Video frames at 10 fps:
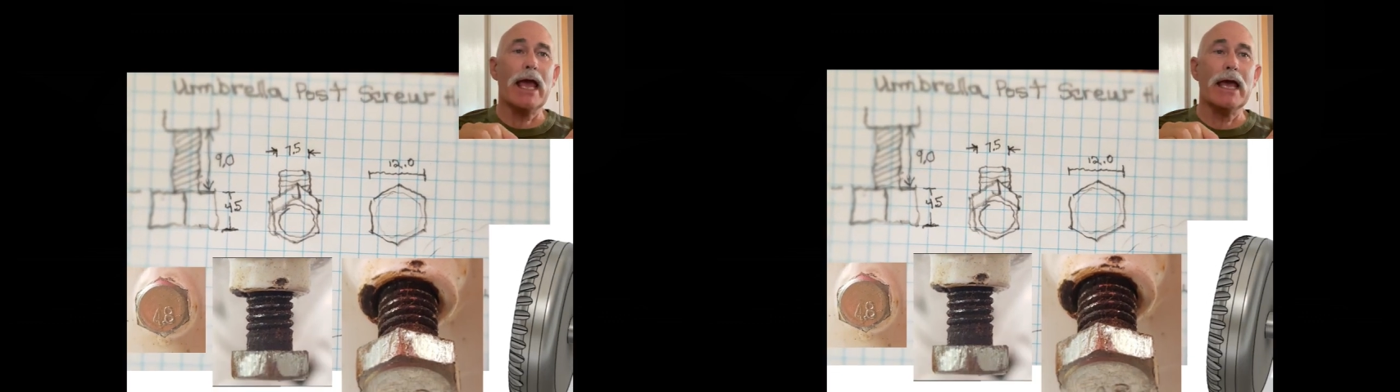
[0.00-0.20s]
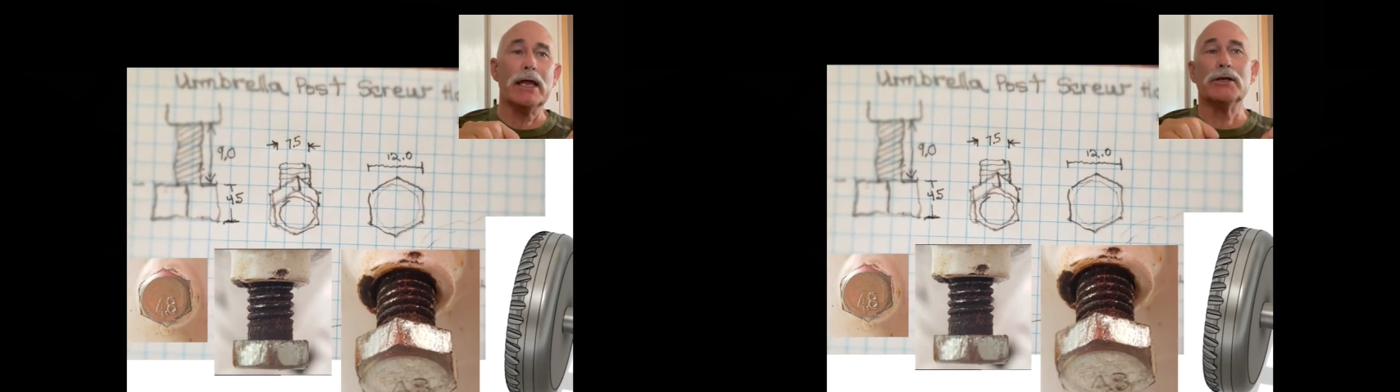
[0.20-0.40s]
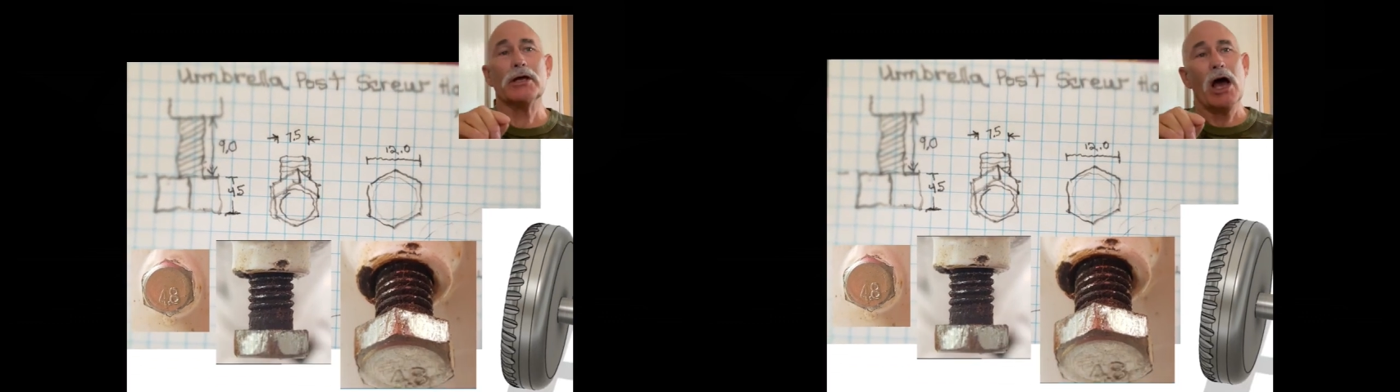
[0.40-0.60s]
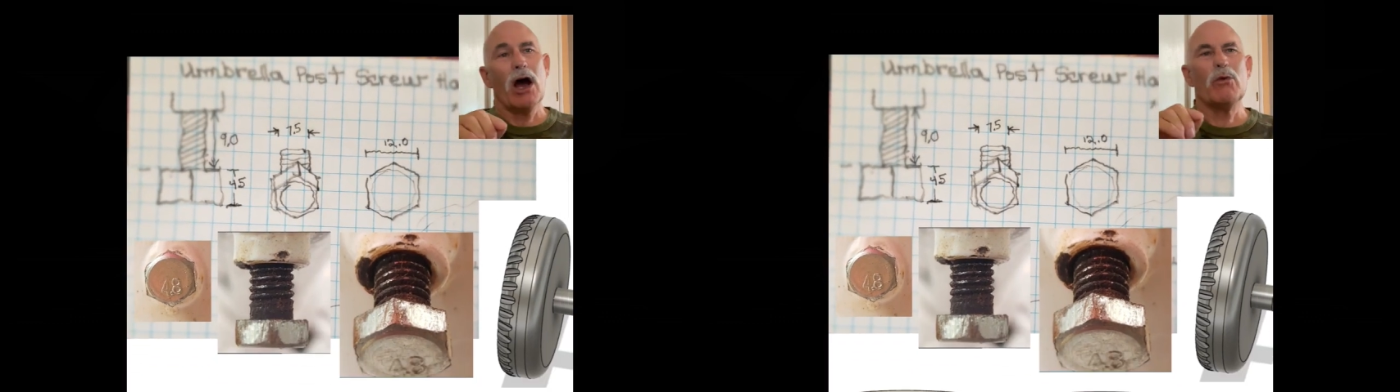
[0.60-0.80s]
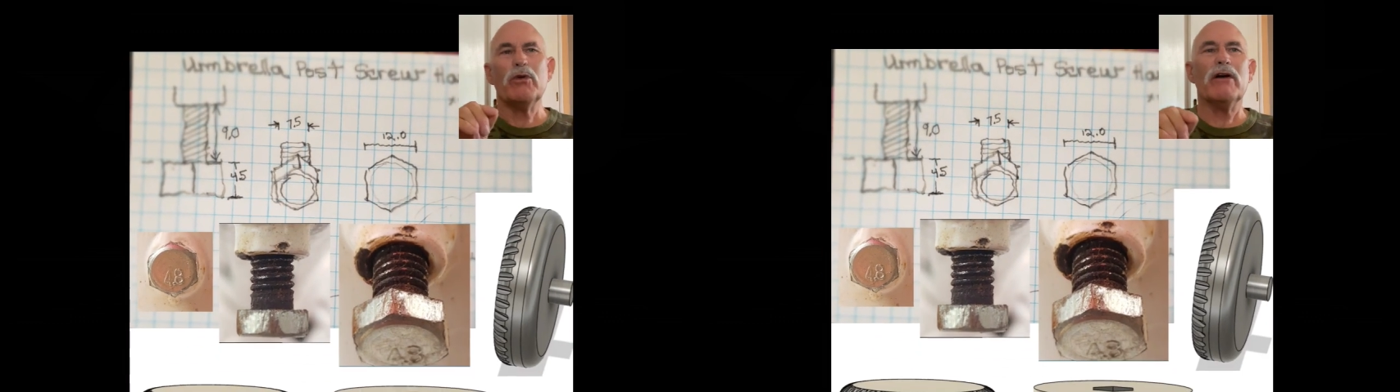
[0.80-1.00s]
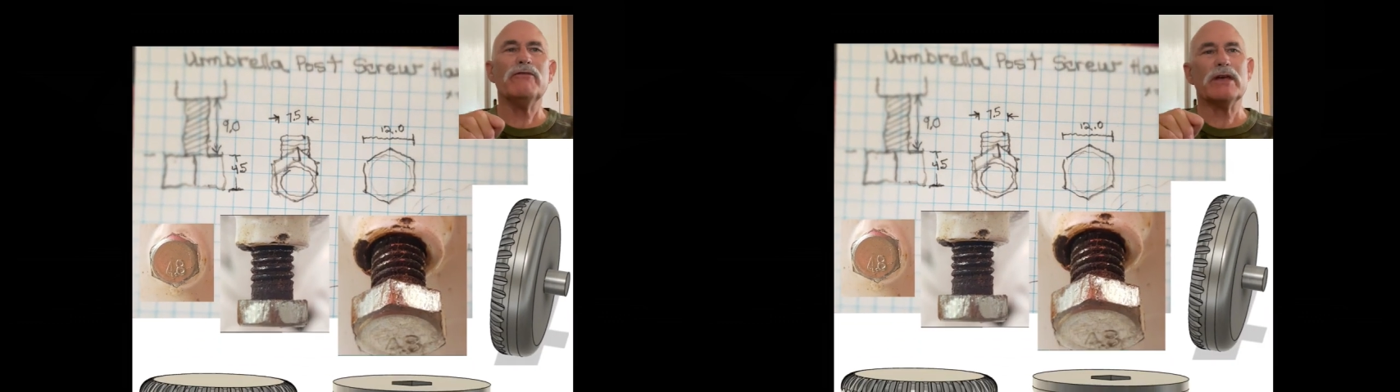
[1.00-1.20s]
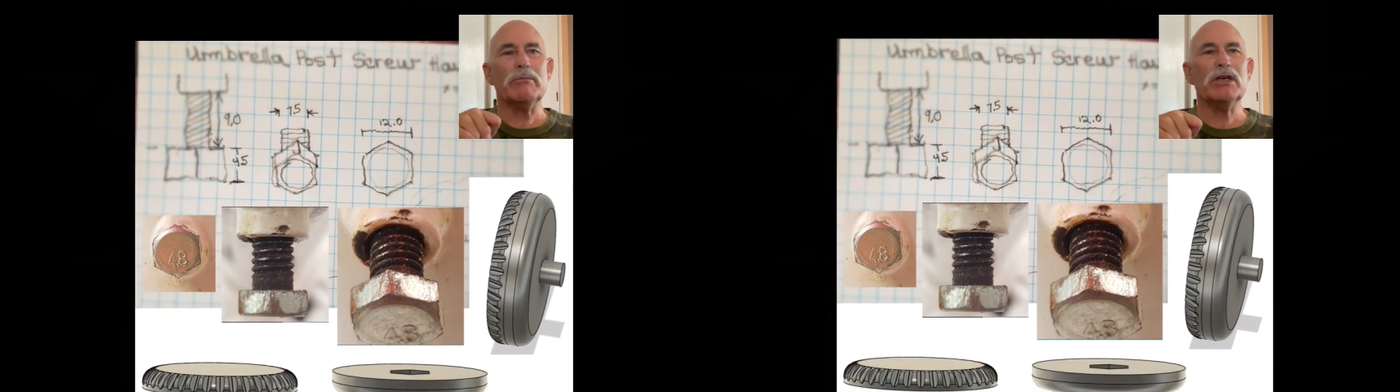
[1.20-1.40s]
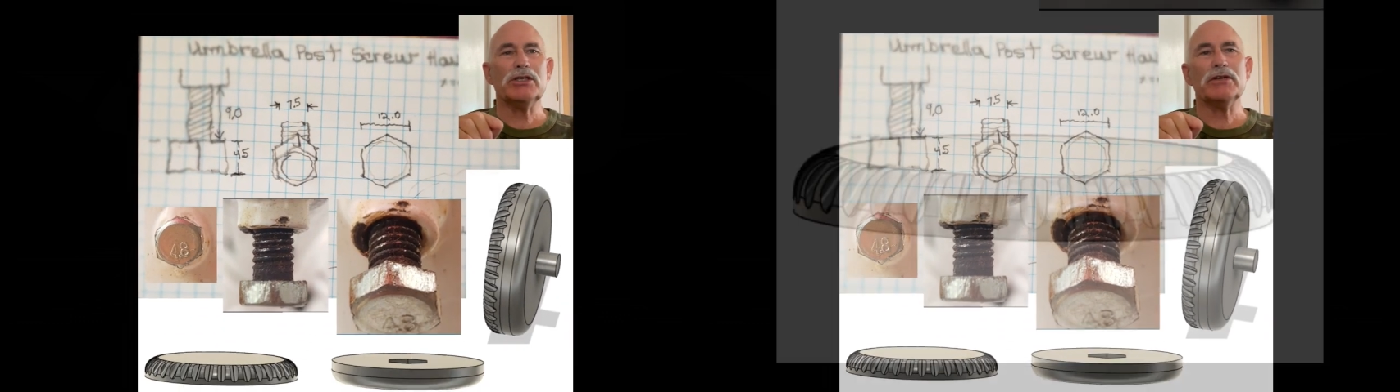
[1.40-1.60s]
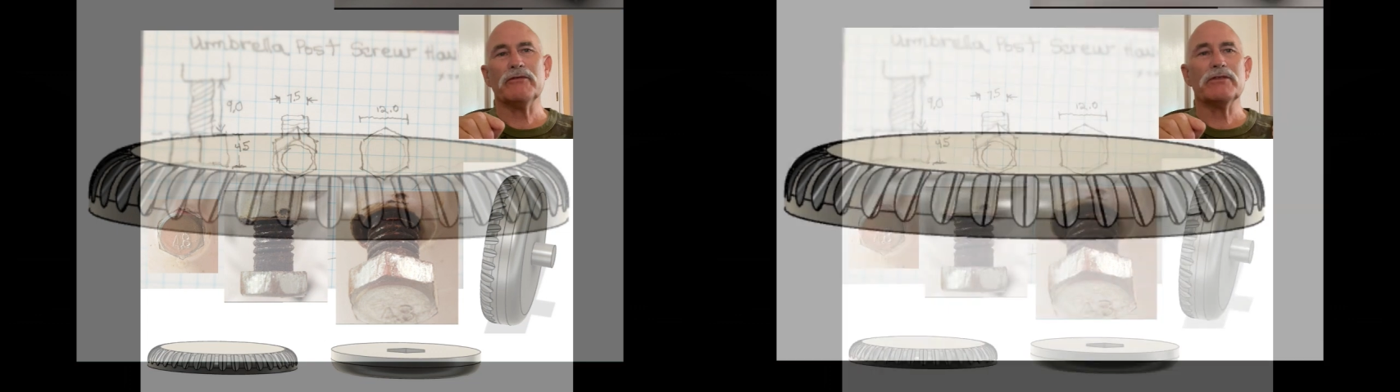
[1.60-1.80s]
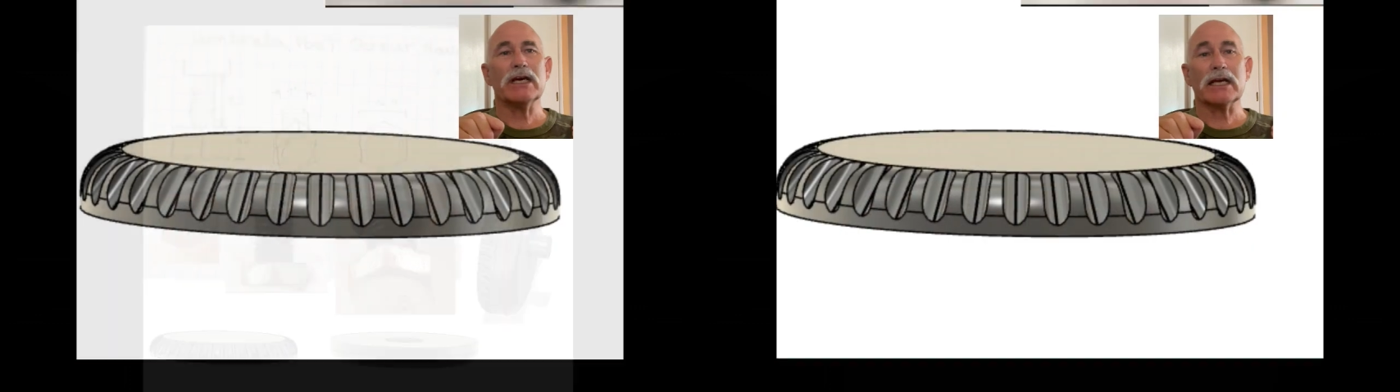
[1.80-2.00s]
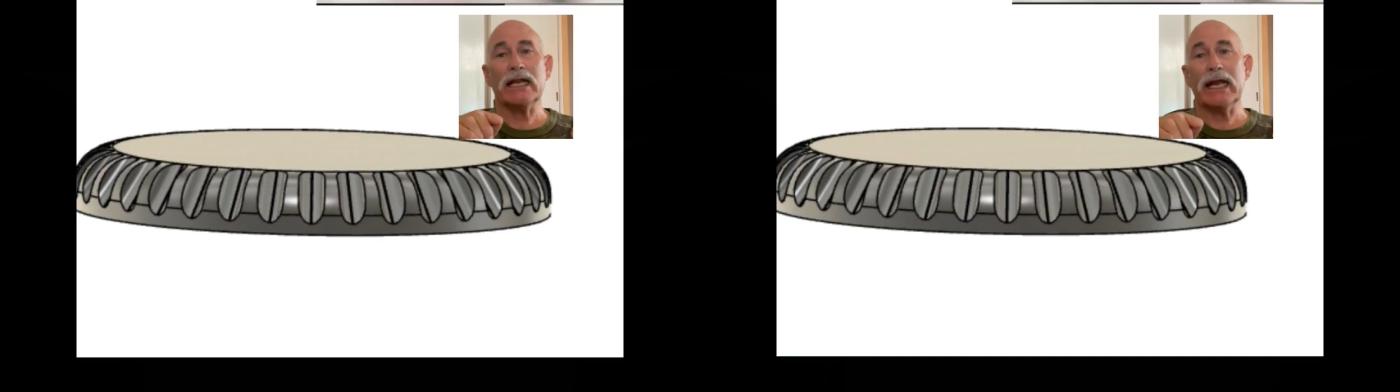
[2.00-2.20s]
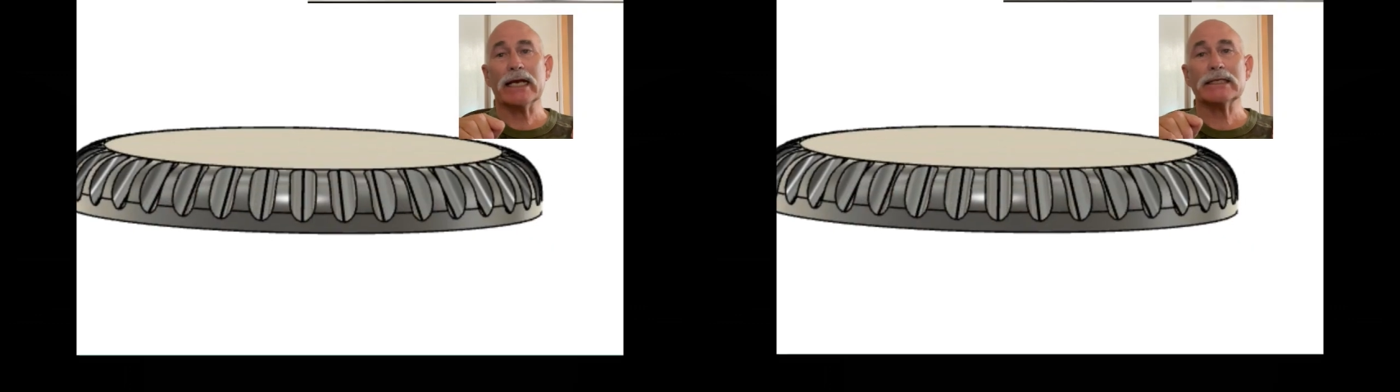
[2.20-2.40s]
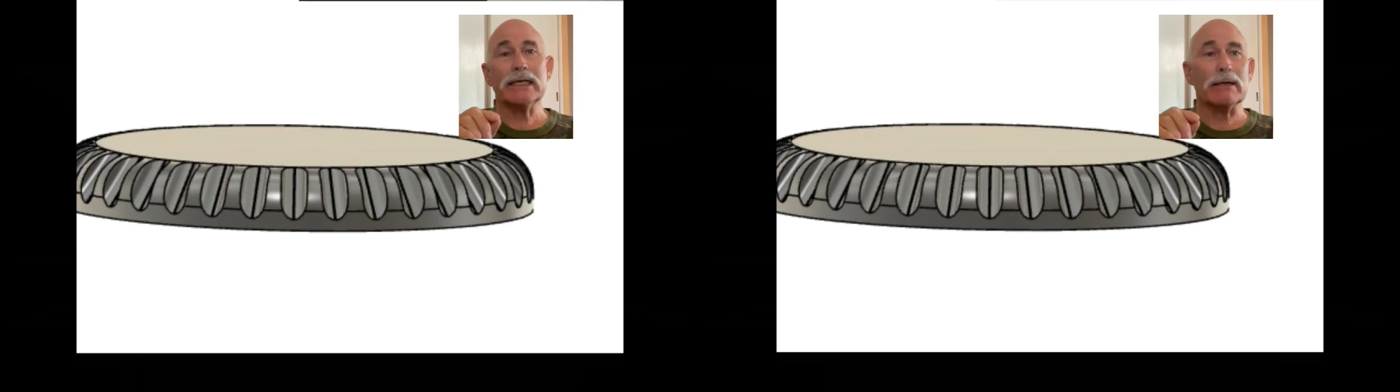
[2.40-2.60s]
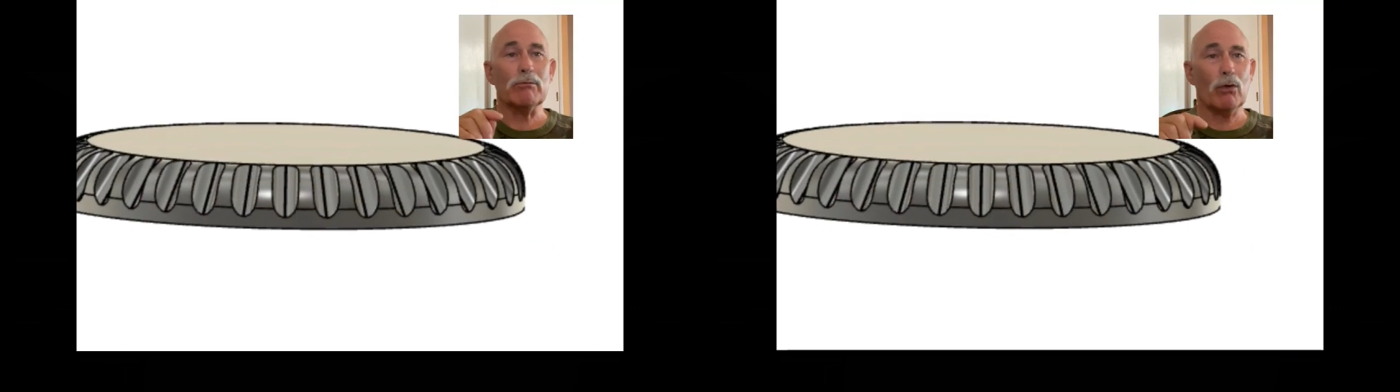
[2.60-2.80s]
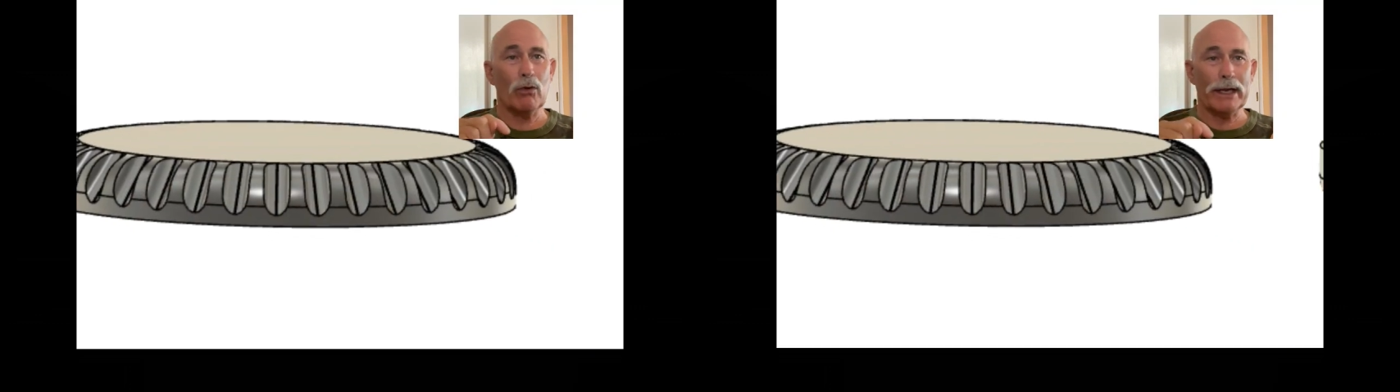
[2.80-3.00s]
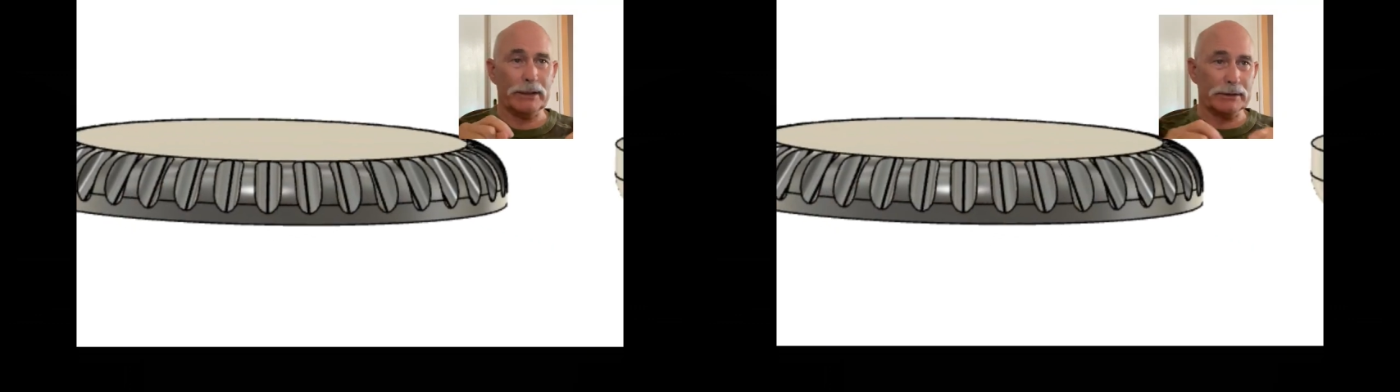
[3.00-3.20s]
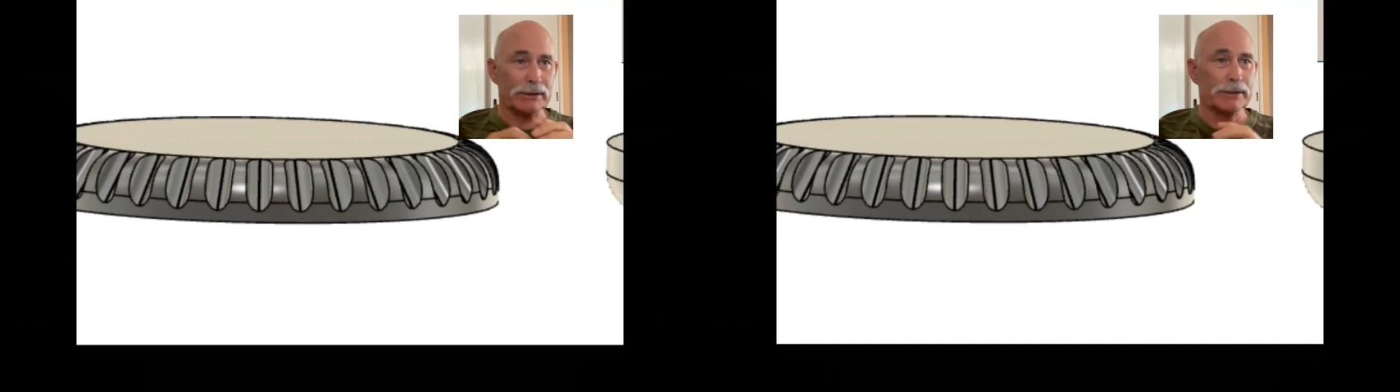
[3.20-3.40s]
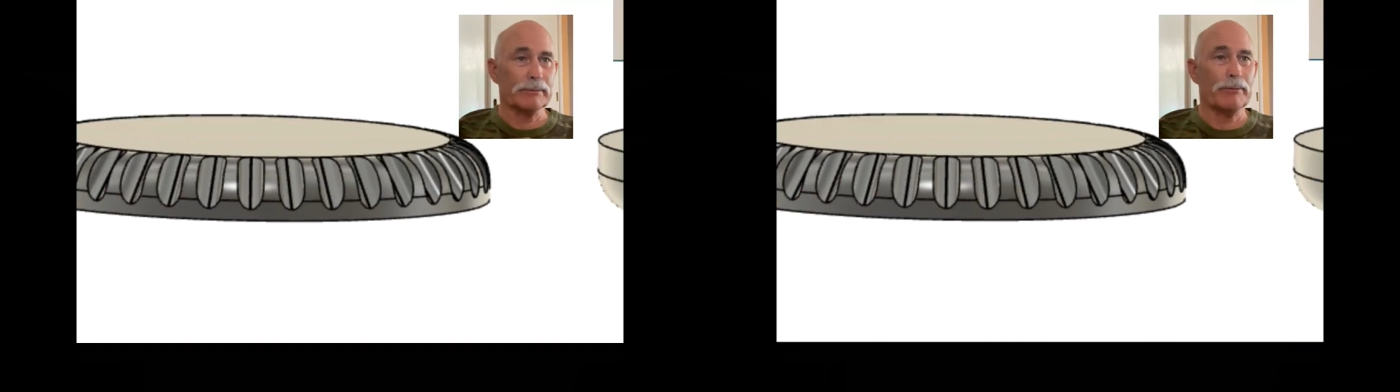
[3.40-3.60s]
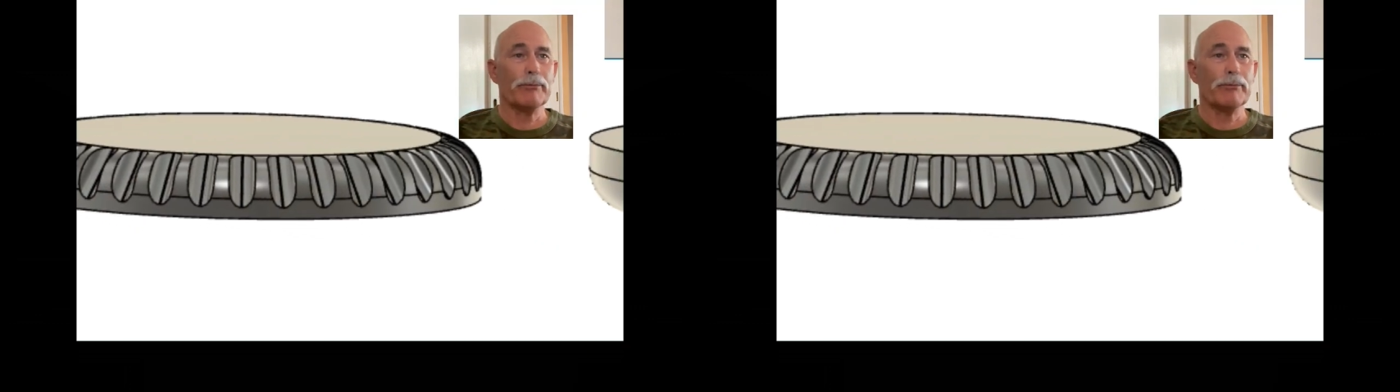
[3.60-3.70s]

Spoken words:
and a rough image of the connecting points.